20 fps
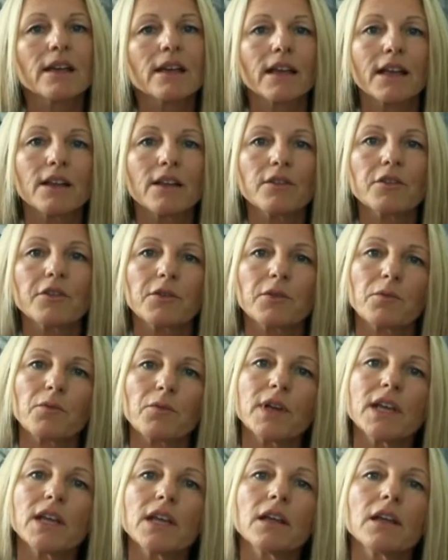and
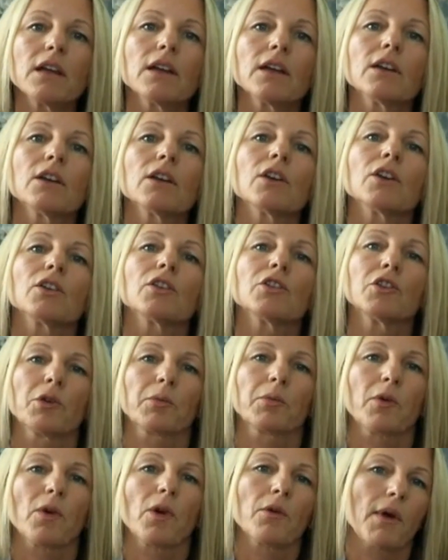3,
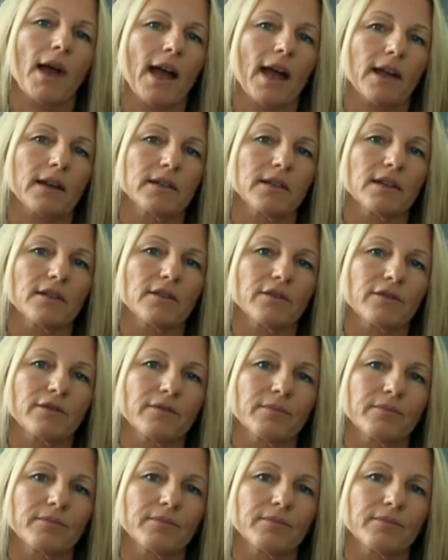you're proactive.